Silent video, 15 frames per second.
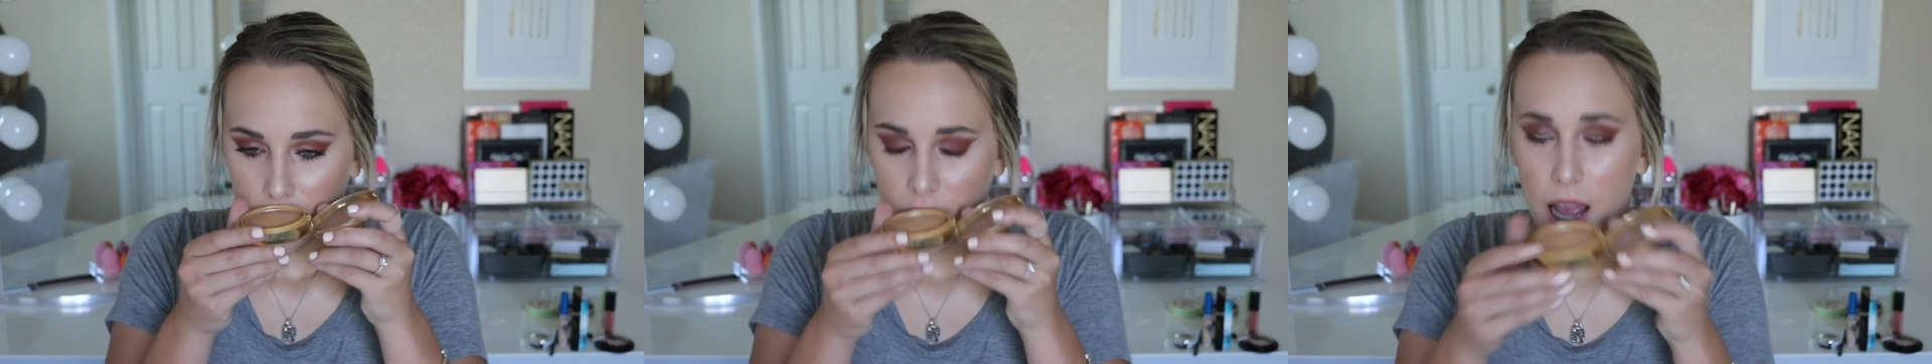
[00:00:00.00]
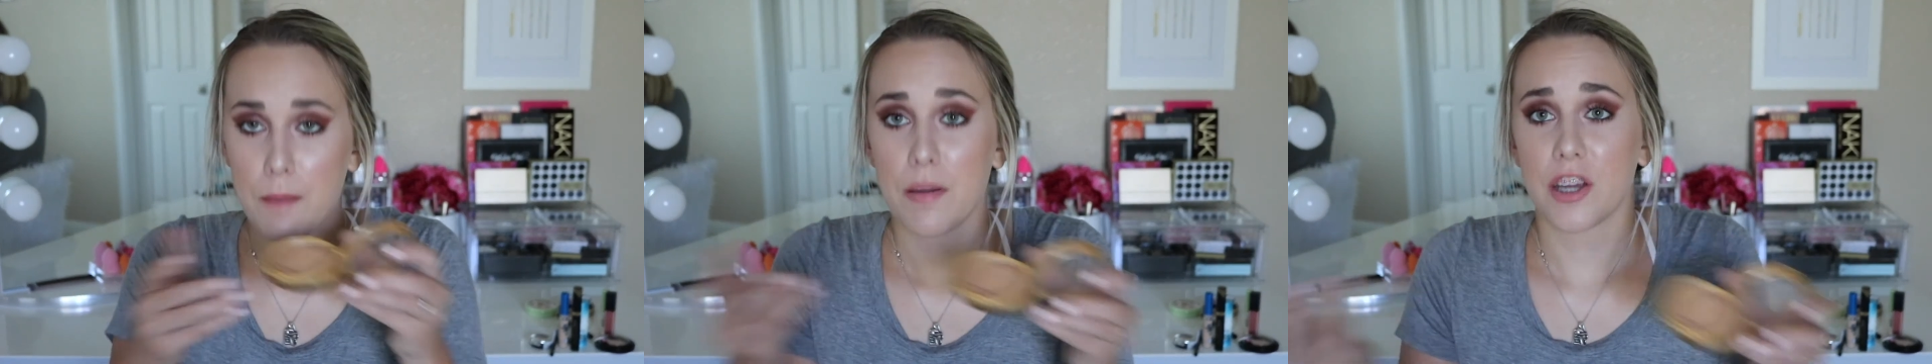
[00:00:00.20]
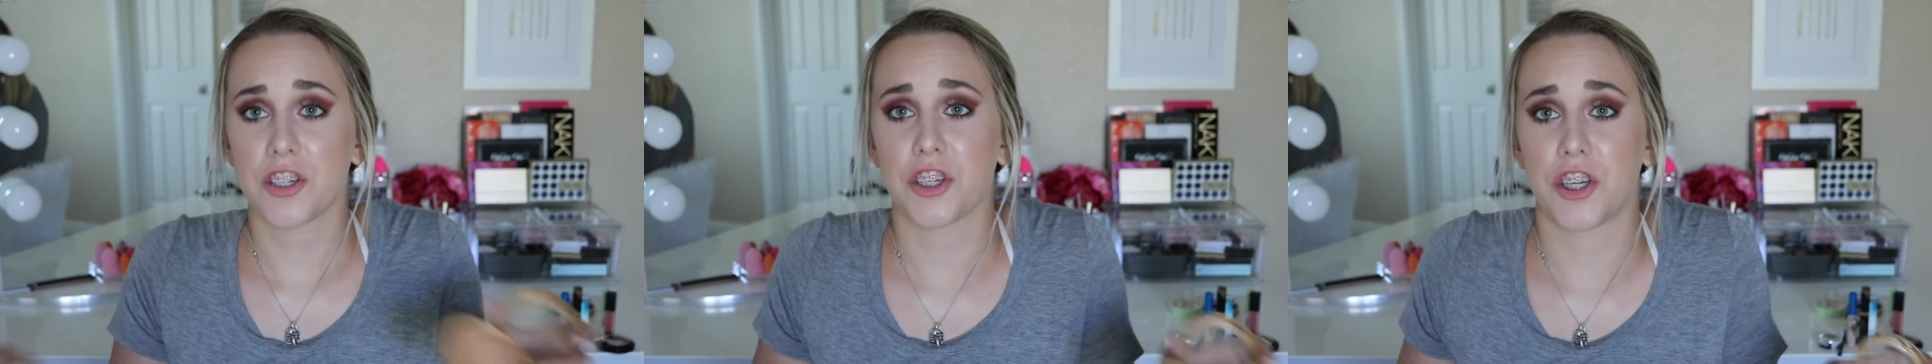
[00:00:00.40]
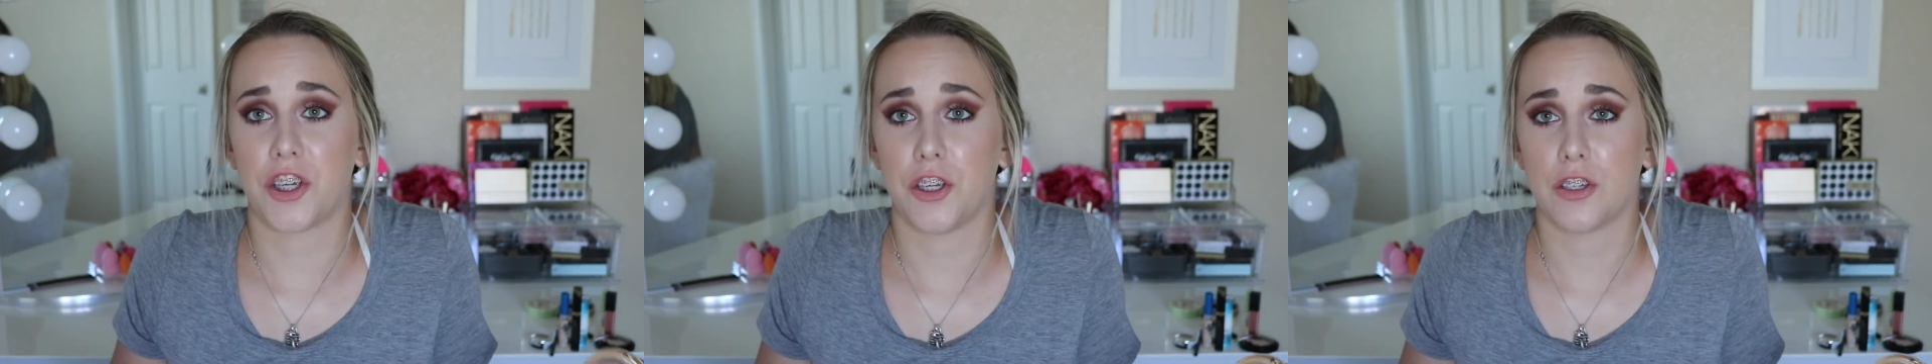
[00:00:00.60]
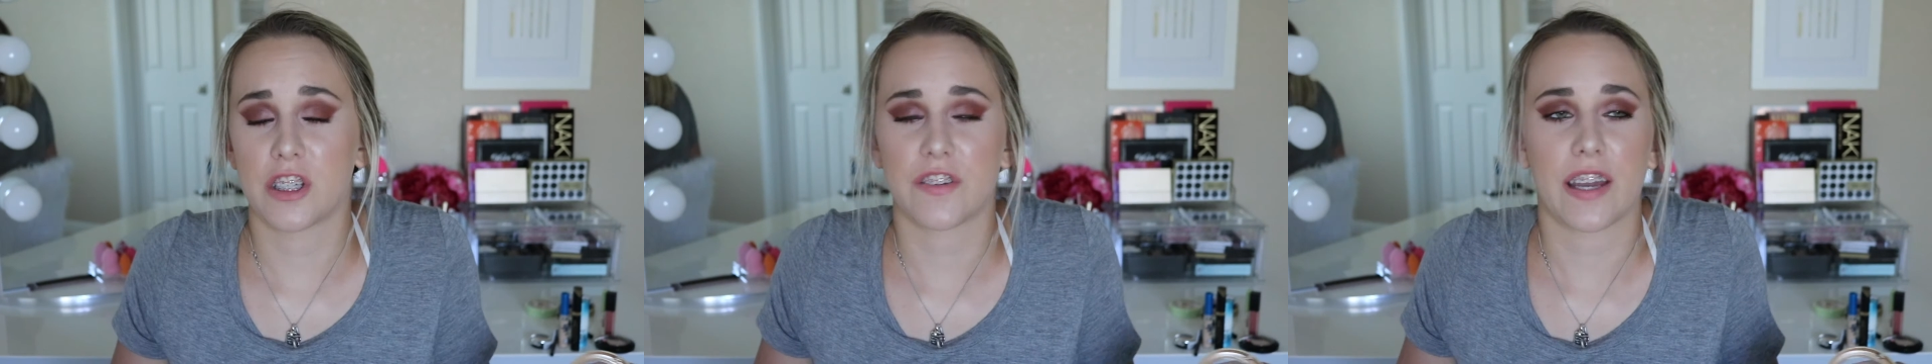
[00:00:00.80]
I'm actually a
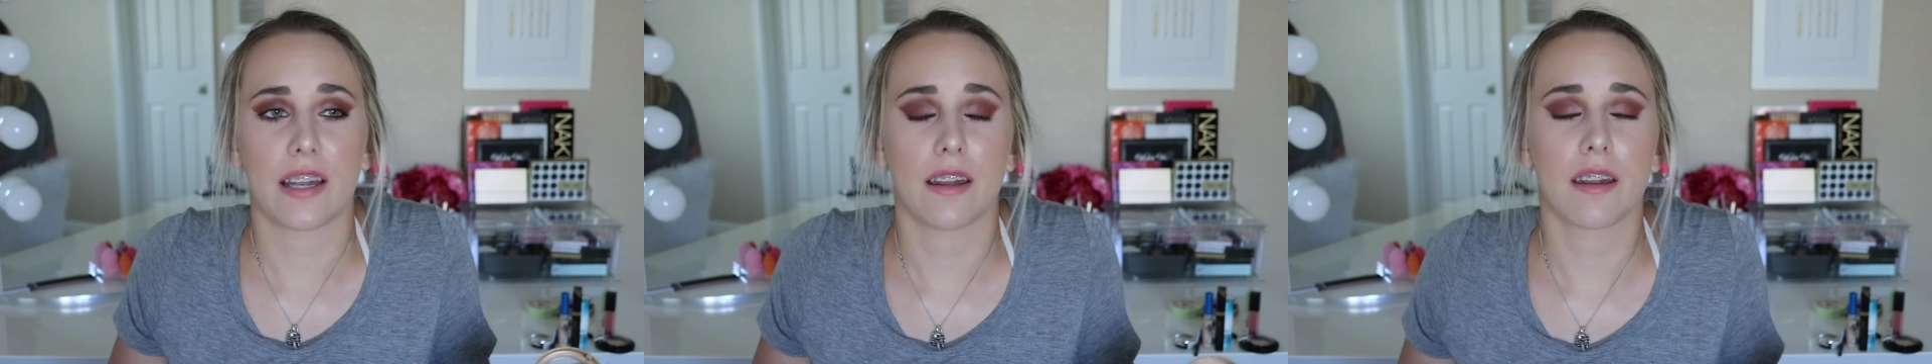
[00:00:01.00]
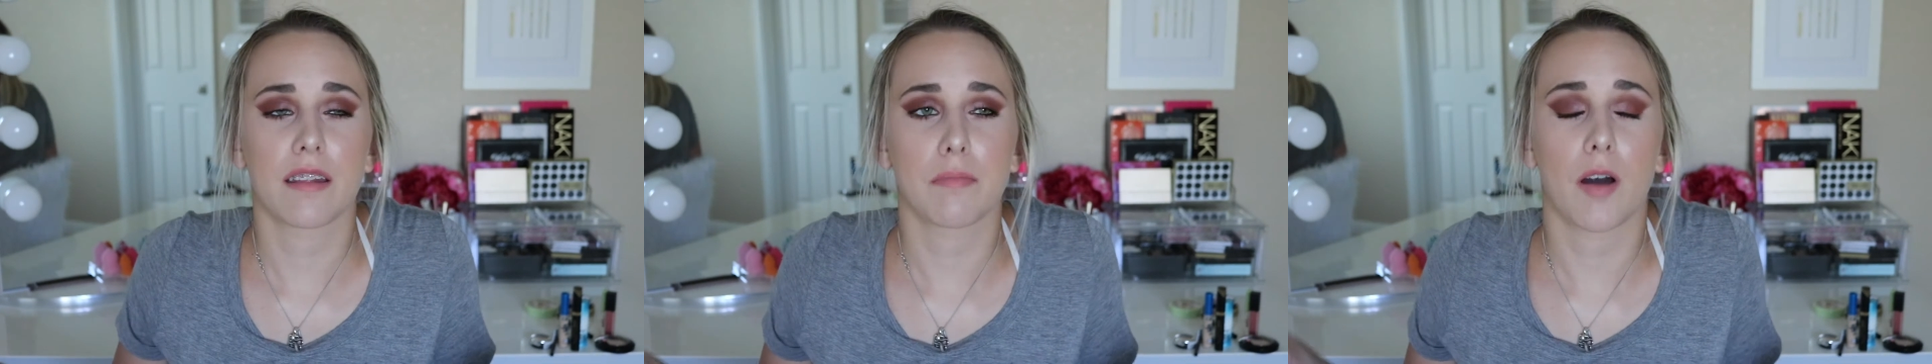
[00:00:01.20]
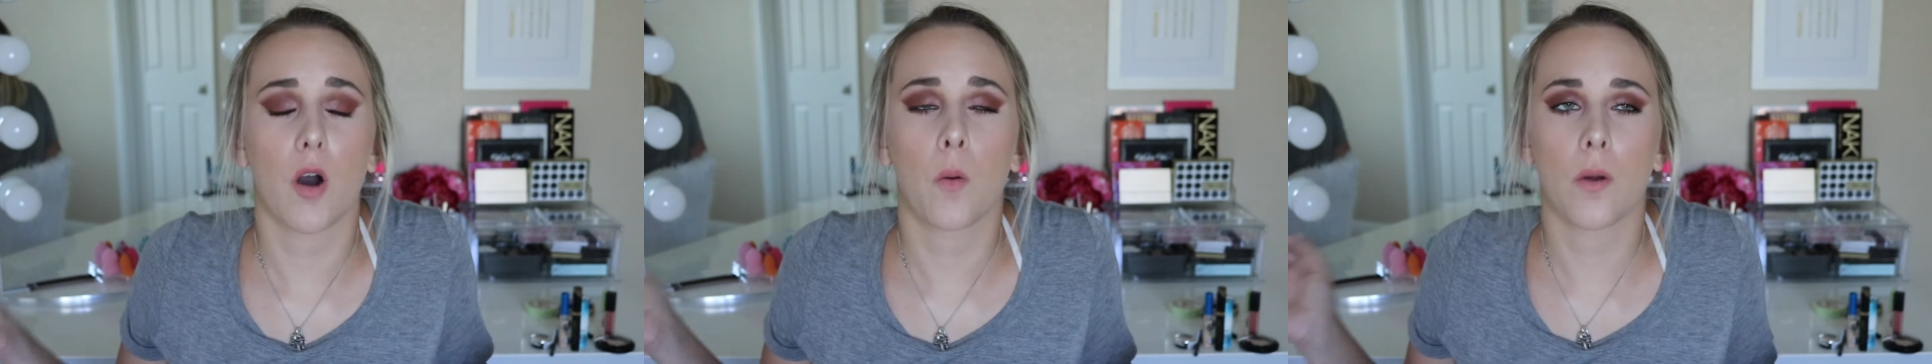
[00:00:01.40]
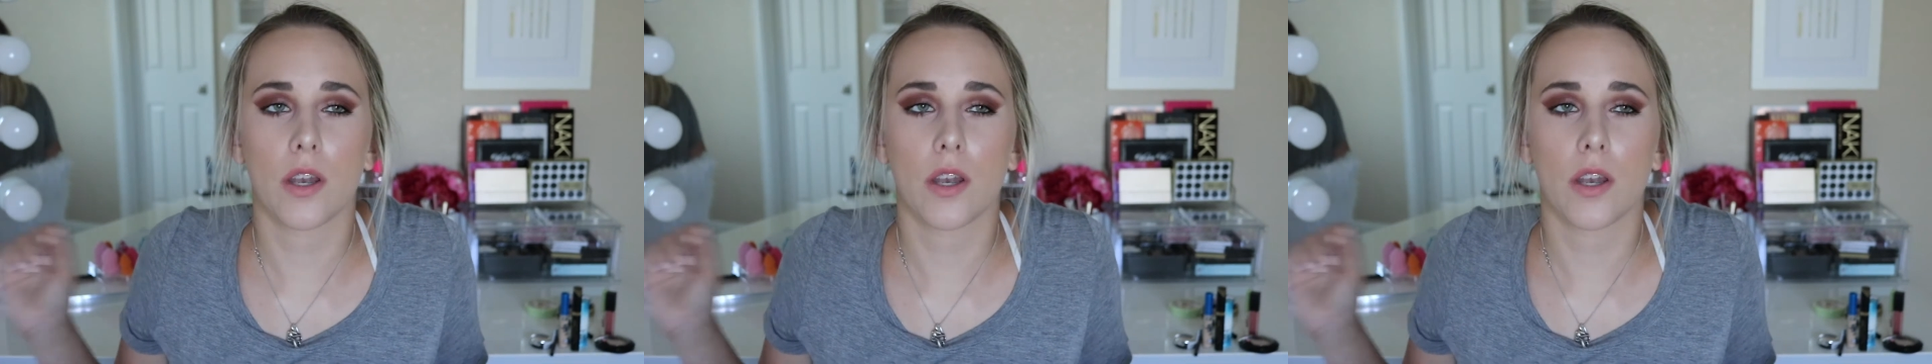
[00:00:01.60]
huge fan of the smell.